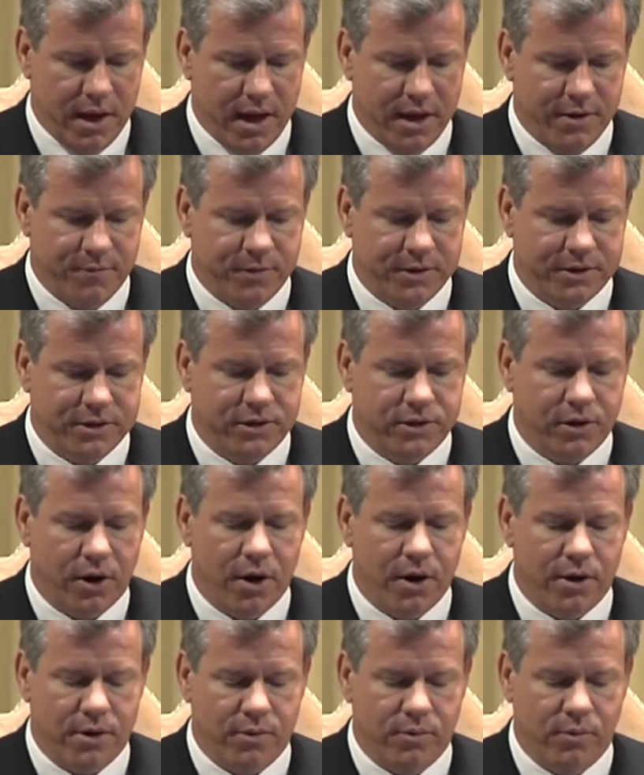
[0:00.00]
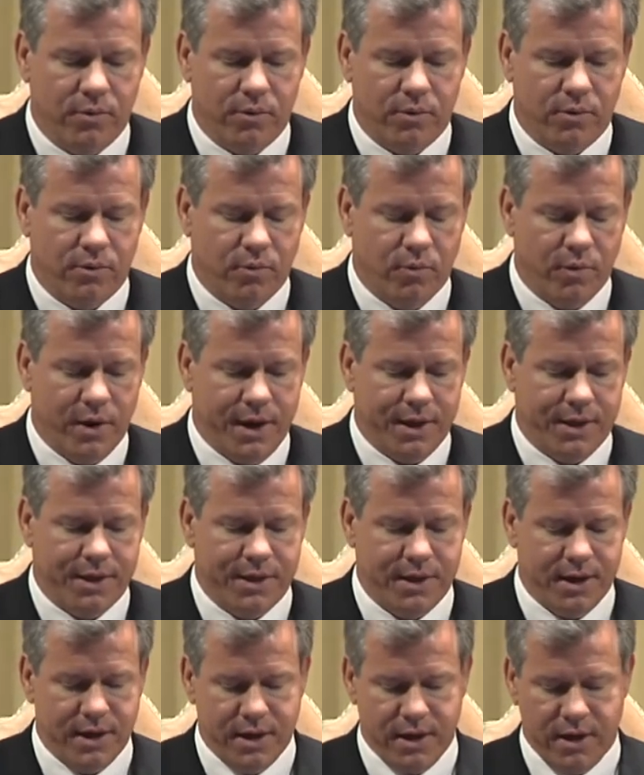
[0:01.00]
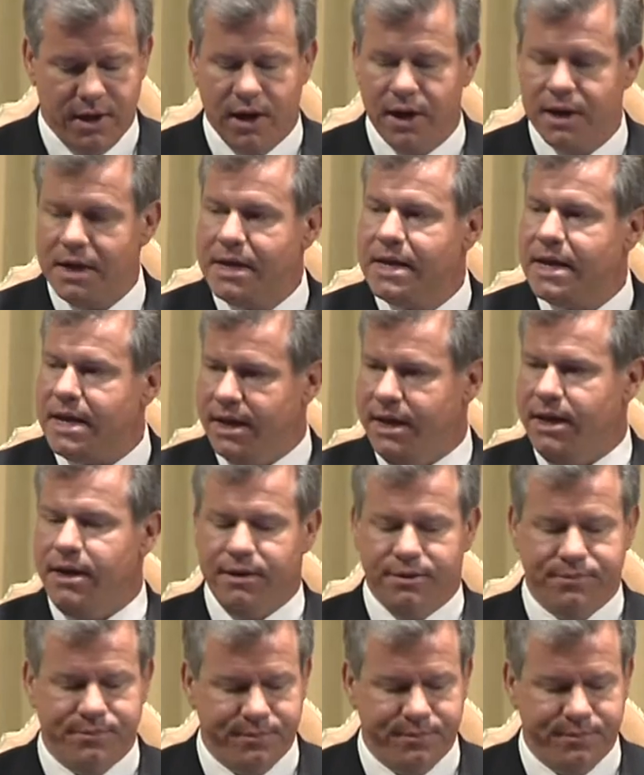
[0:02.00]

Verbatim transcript: And if we start with a knee,